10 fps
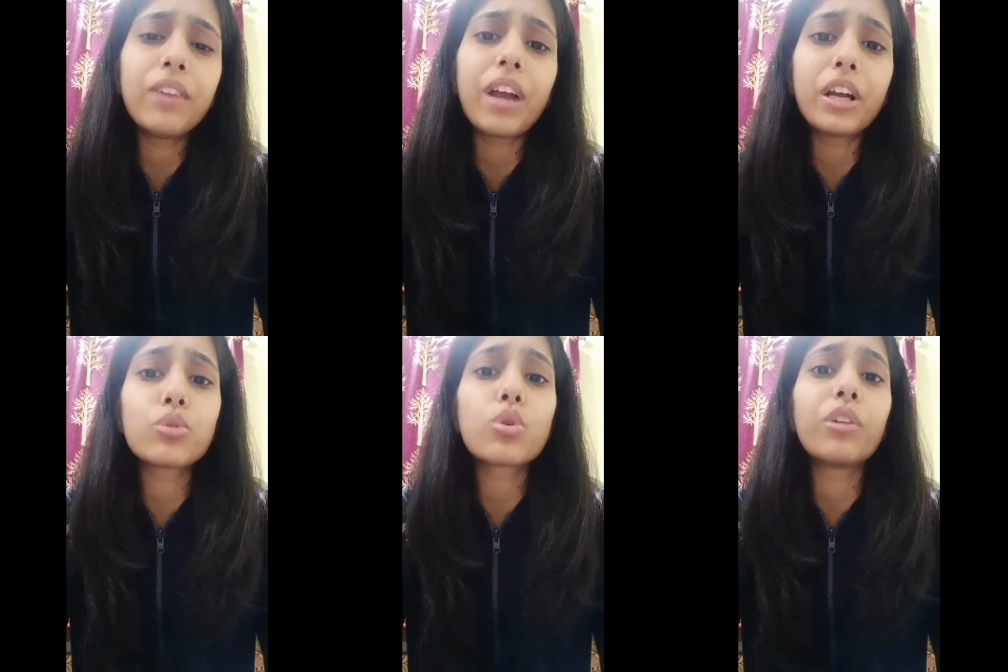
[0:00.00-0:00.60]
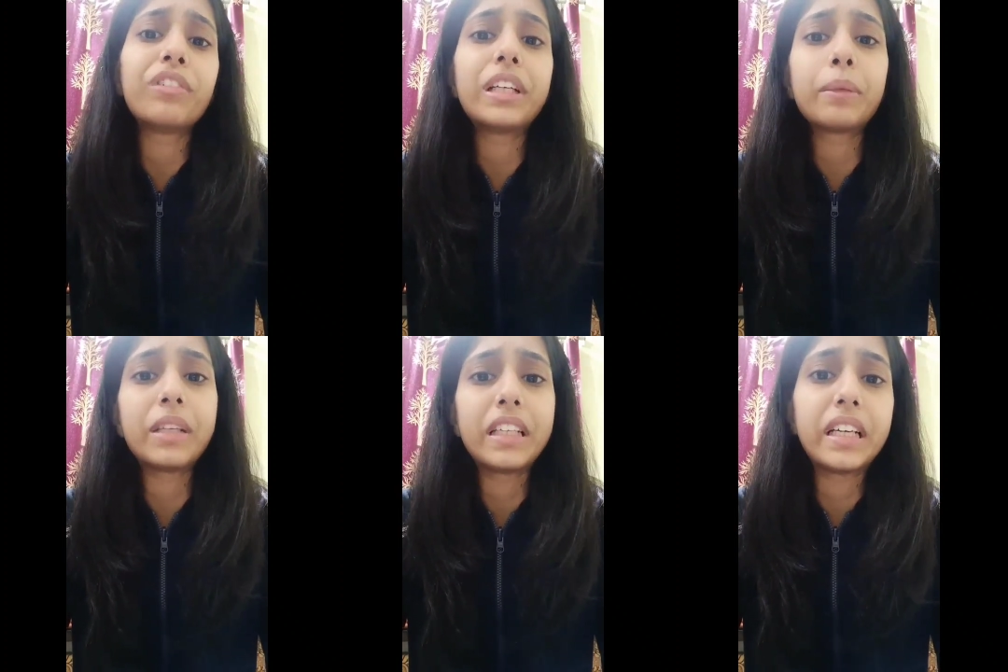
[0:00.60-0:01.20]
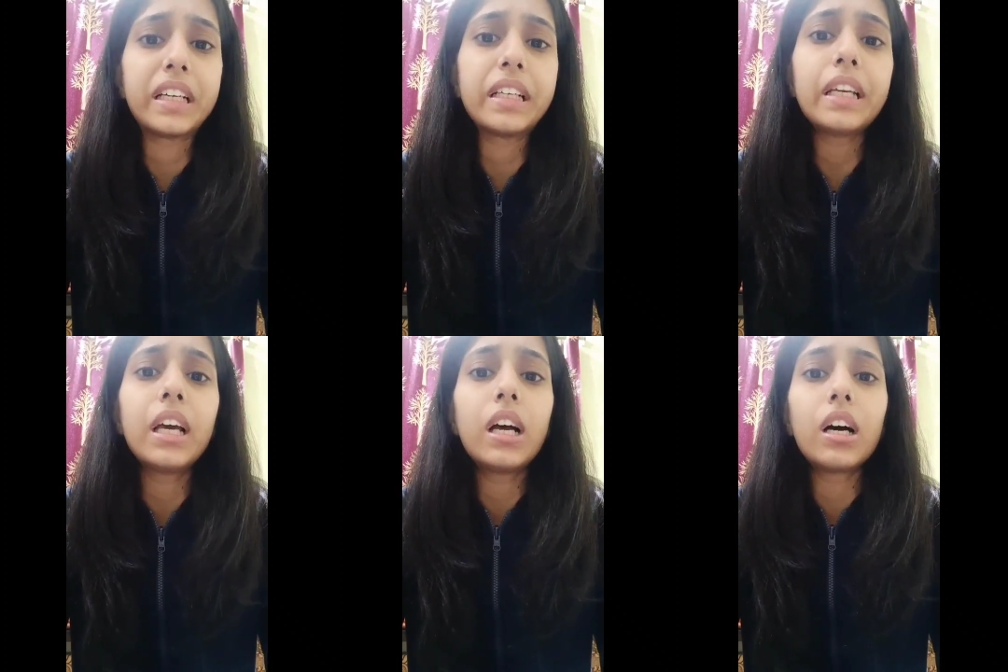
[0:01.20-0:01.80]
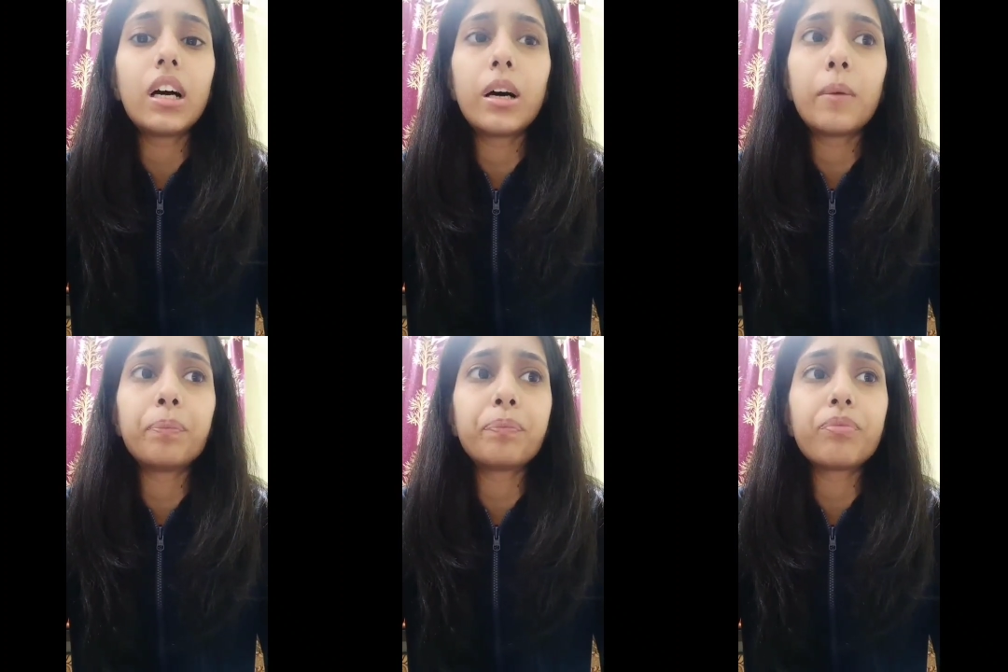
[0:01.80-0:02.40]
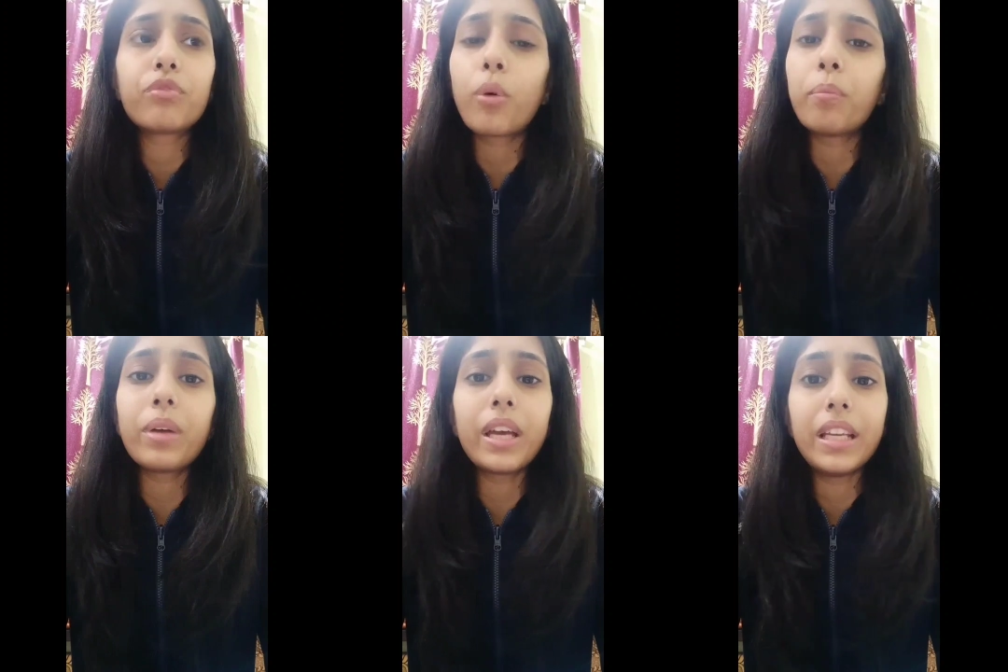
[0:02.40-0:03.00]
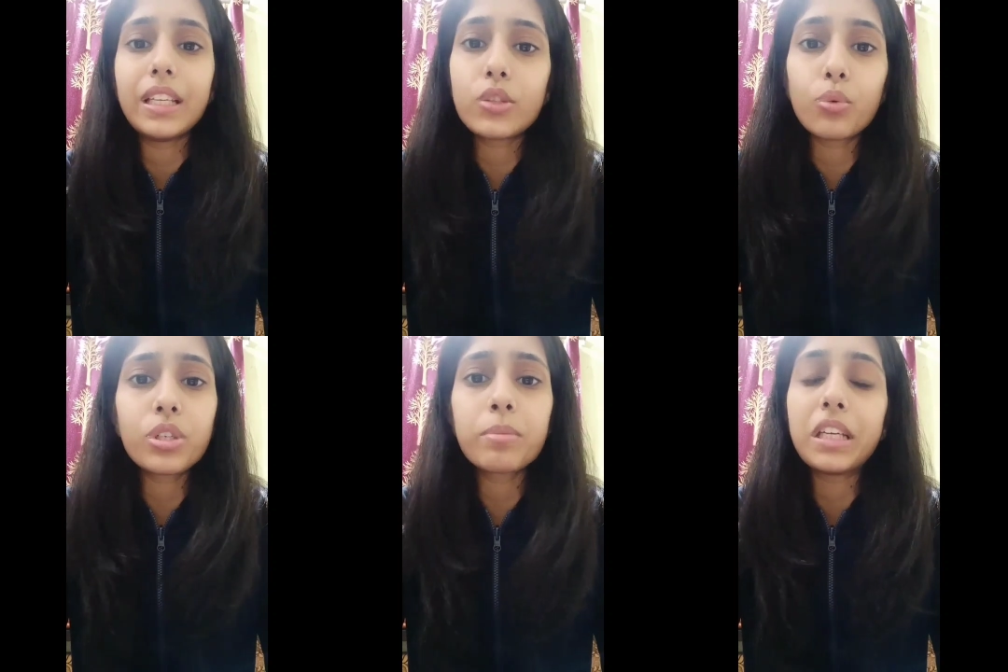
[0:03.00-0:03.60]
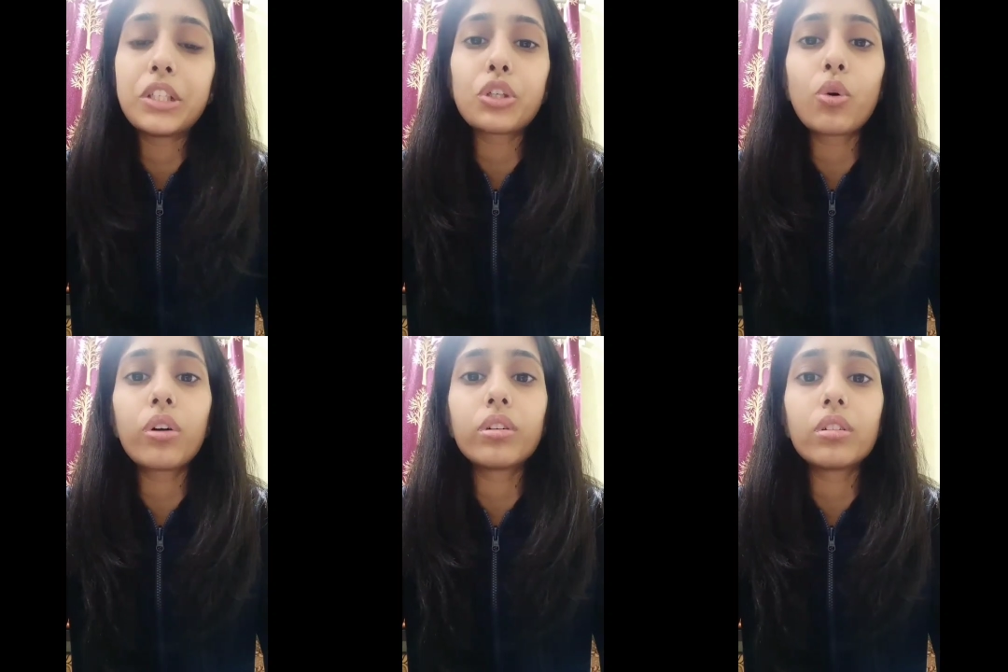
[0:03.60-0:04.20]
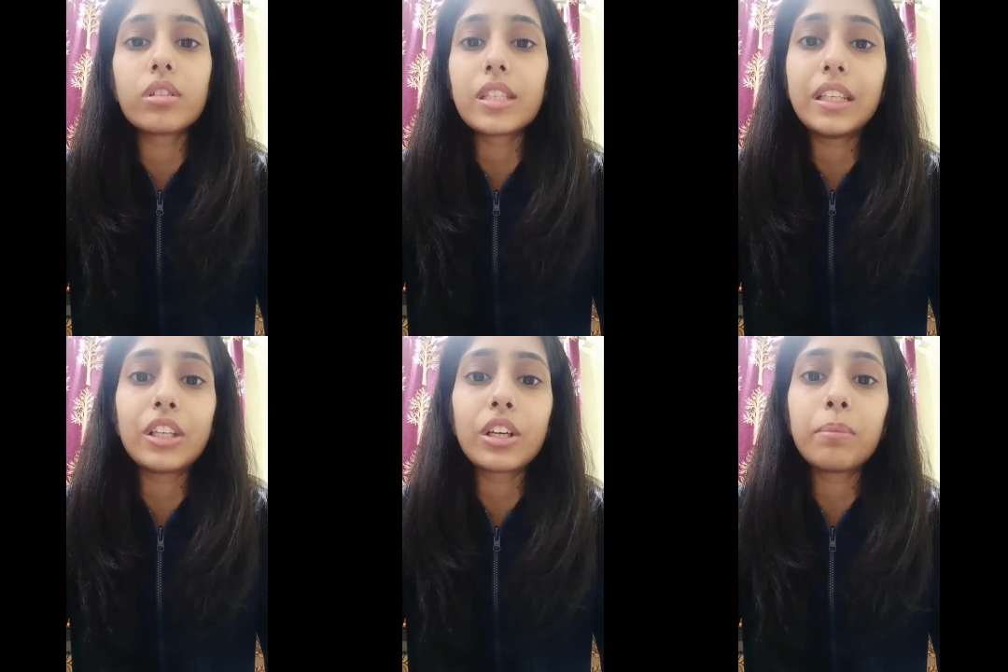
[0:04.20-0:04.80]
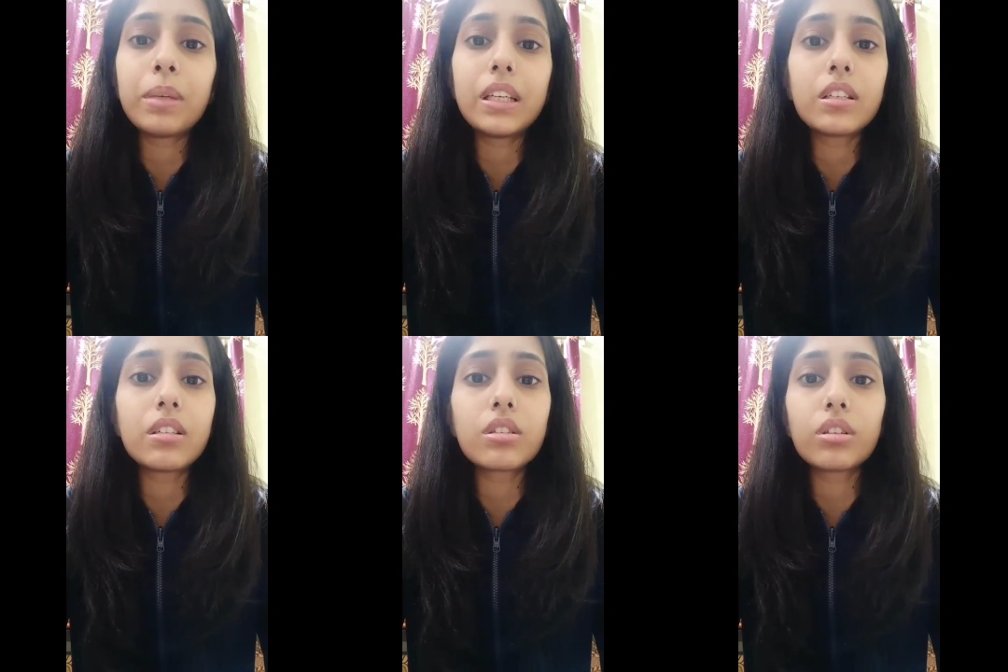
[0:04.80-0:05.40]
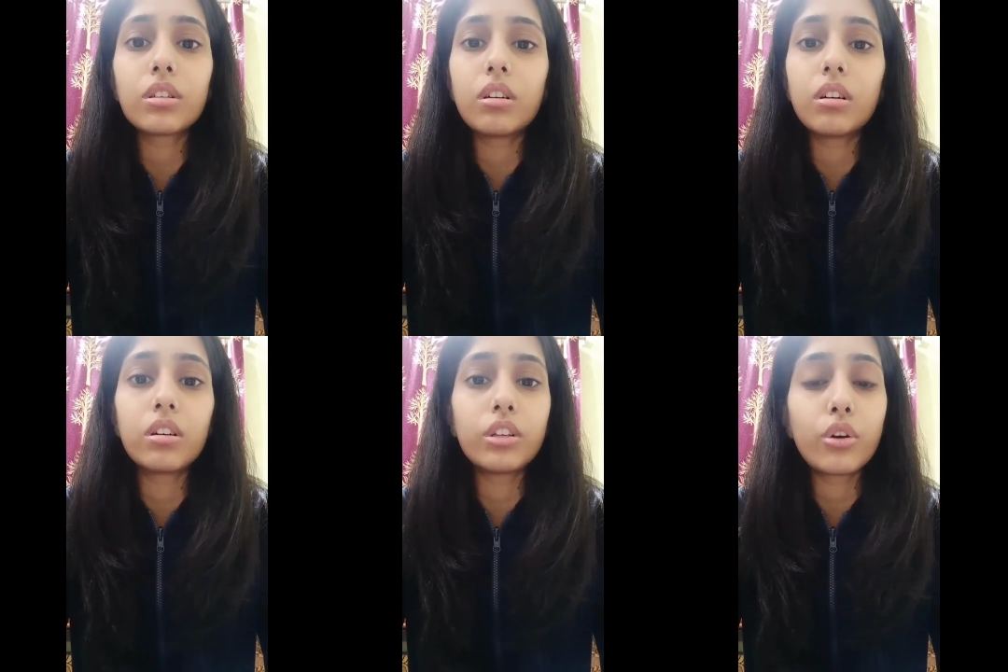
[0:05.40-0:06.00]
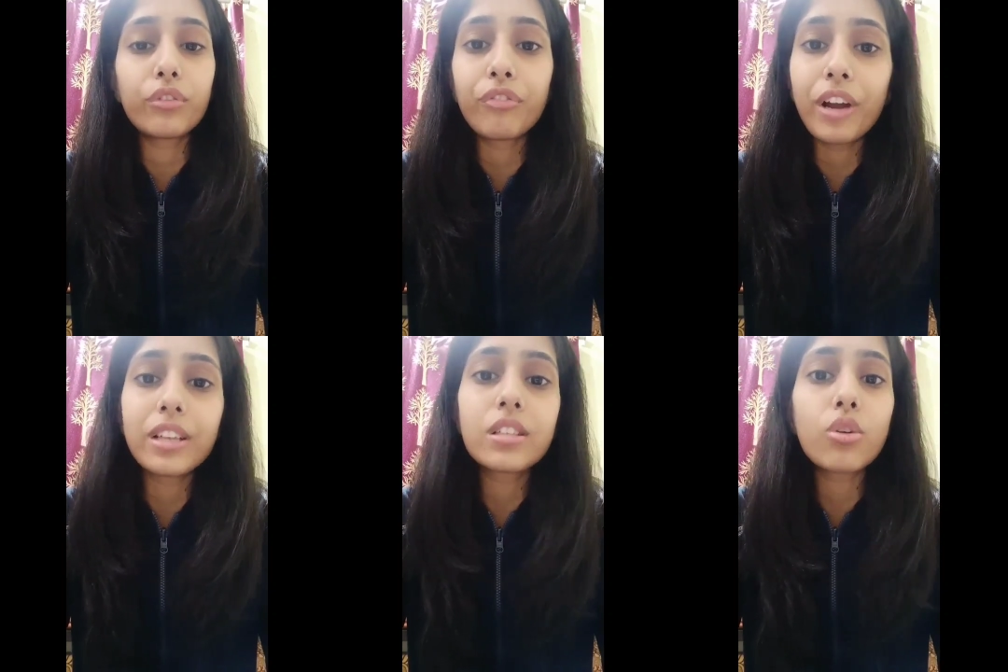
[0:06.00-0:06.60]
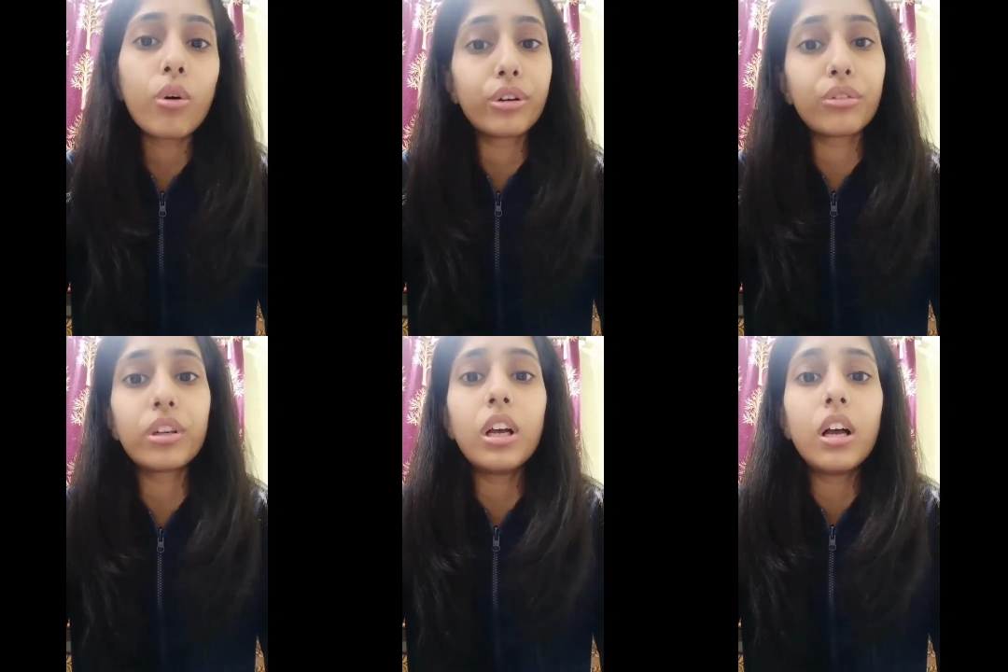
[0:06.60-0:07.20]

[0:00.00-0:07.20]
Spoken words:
Try to solve it immediately from any source, be it your senior, be it your friends or your